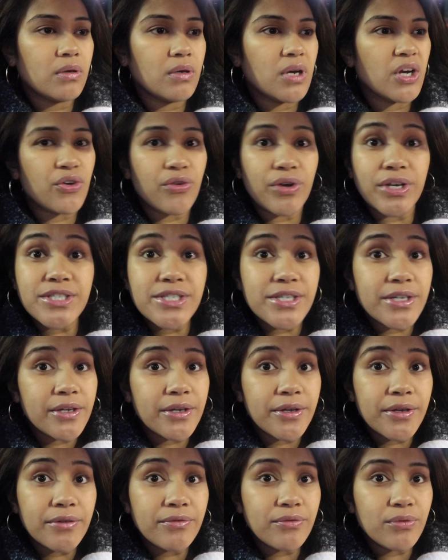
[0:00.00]

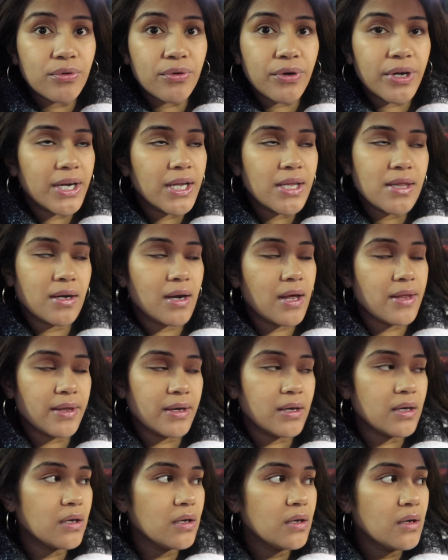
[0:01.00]
aggressive or anything like
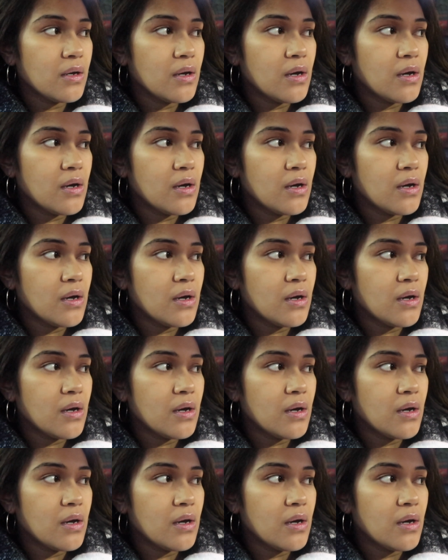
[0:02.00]
that.